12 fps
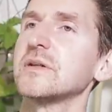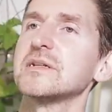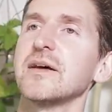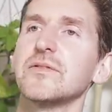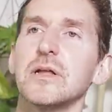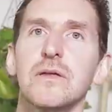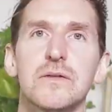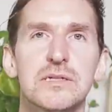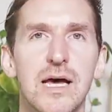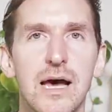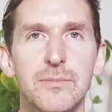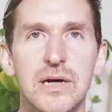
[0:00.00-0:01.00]
The Devil All the
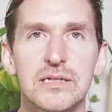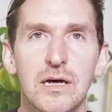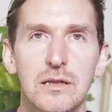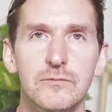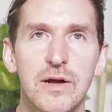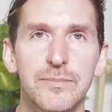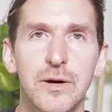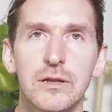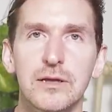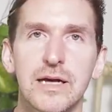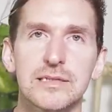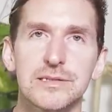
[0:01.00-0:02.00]
Time by Donald Ray
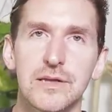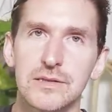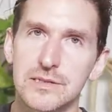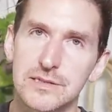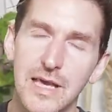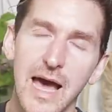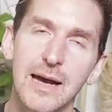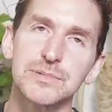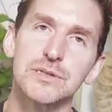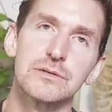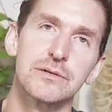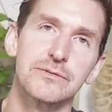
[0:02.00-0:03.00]
Pollock, I'd say this is
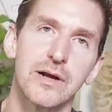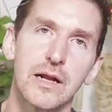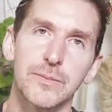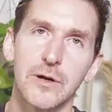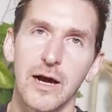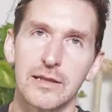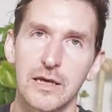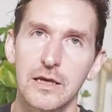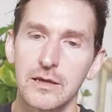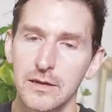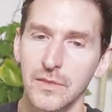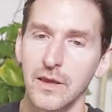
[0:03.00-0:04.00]
absolutely right up your alley.
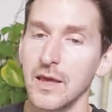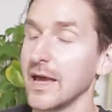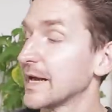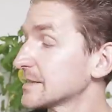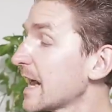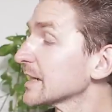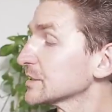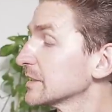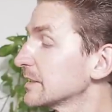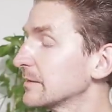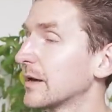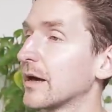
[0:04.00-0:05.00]
It's
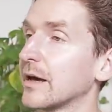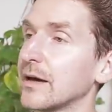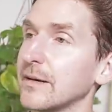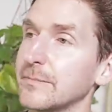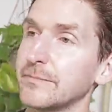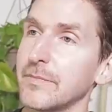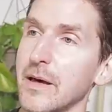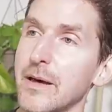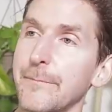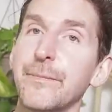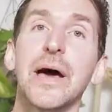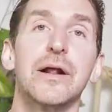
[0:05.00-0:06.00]
actually
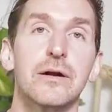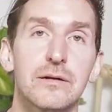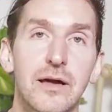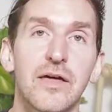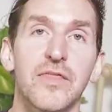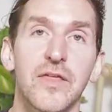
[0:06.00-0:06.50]
better, I